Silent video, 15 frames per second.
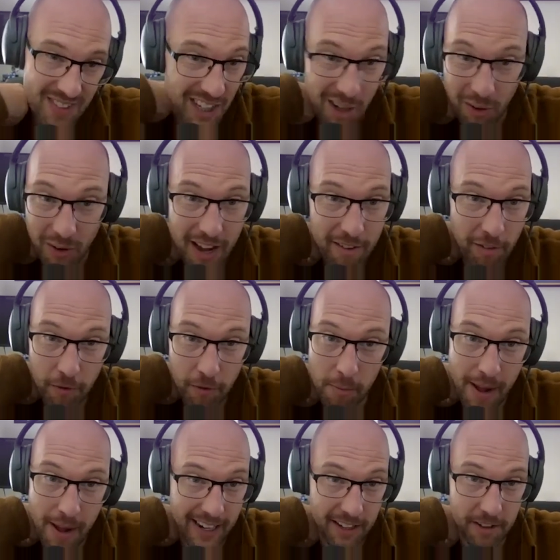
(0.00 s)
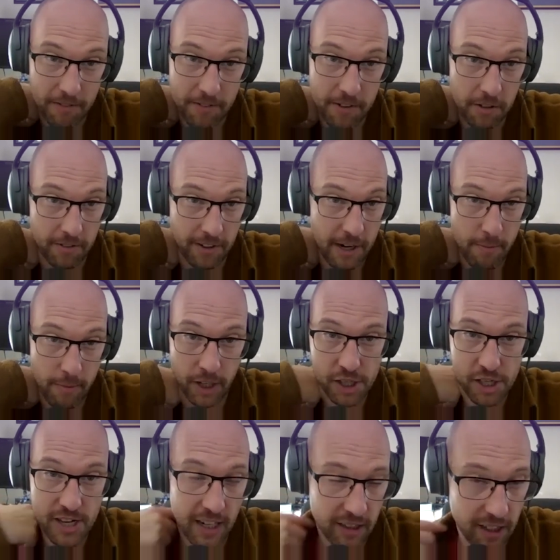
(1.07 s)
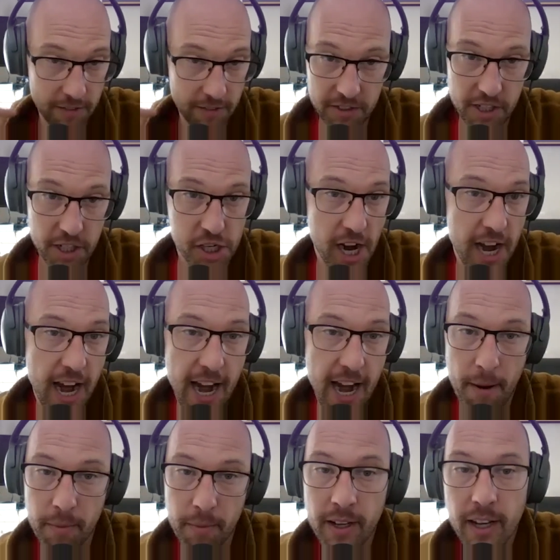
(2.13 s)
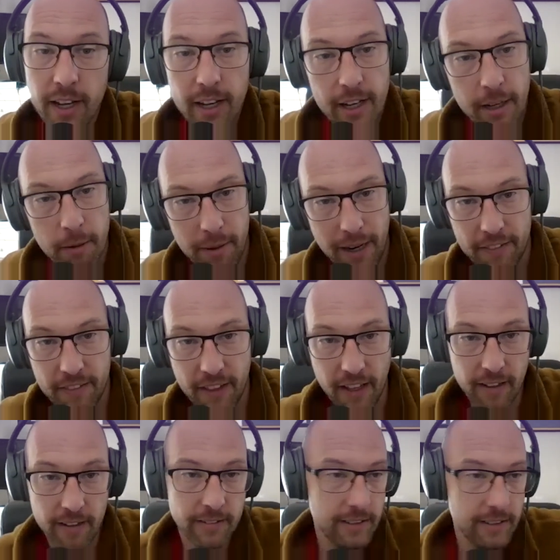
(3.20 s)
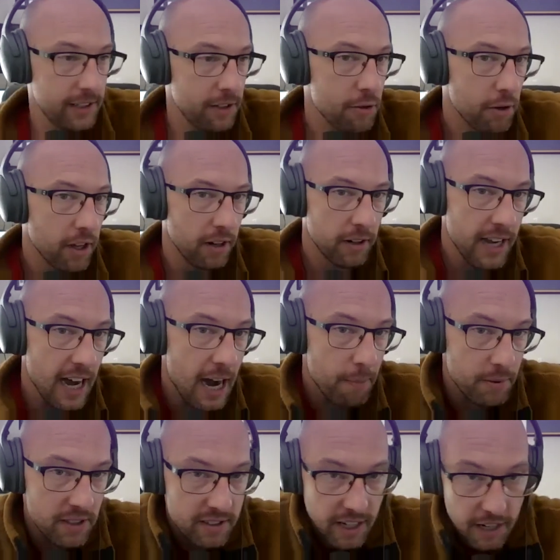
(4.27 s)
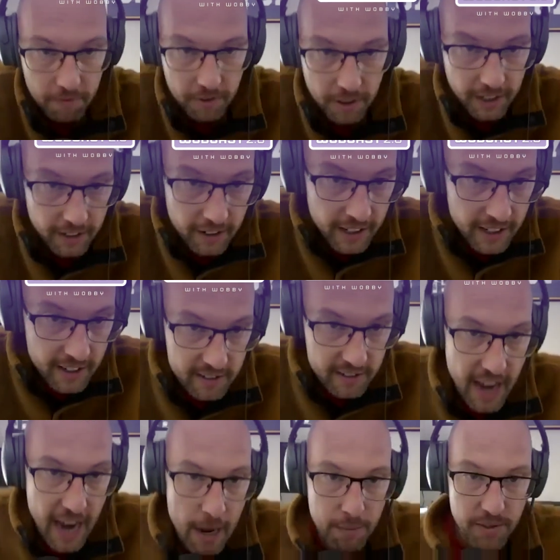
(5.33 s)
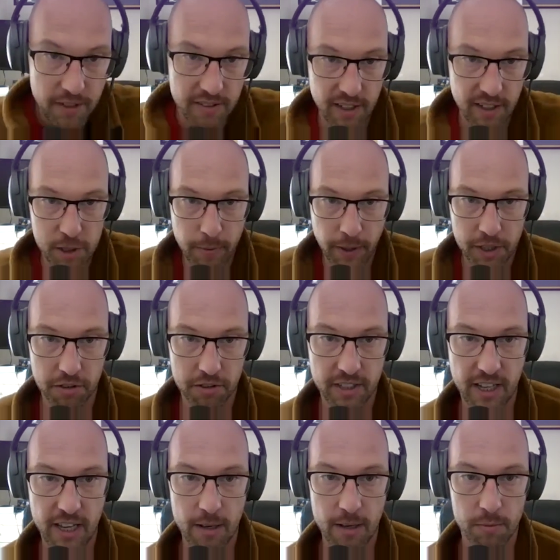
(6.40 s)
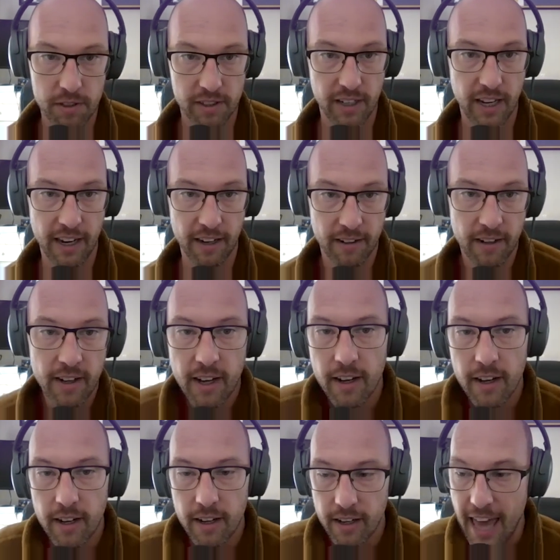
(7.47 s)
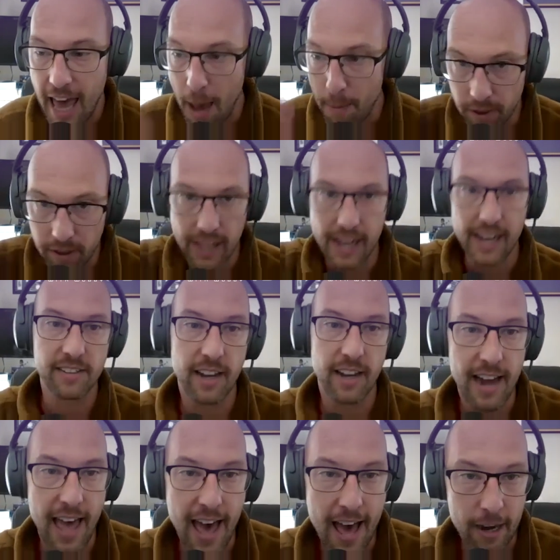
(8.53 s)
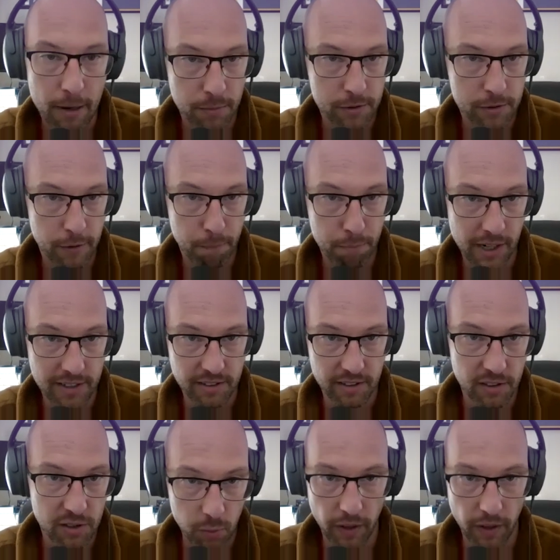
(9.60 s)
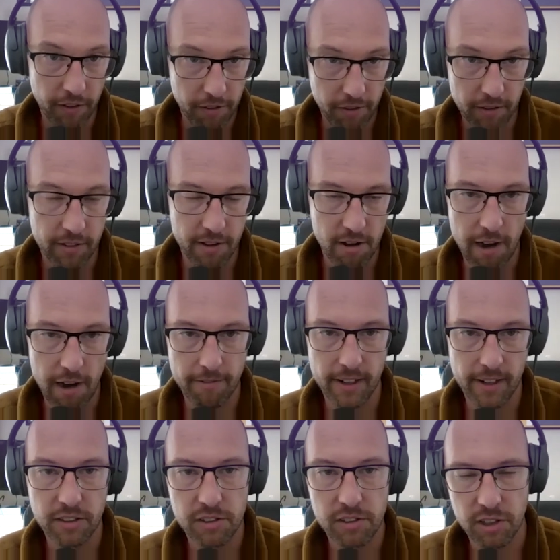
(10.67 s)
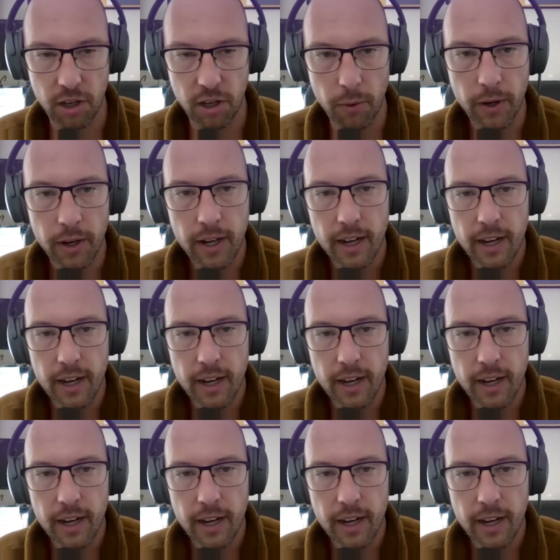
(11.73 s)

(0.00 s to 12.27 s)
you don't have a fullback on the field very much. And I love CJ Ham, but I think you can compensate for his absence on special teams and capitalize on Adam's presence with the offense. So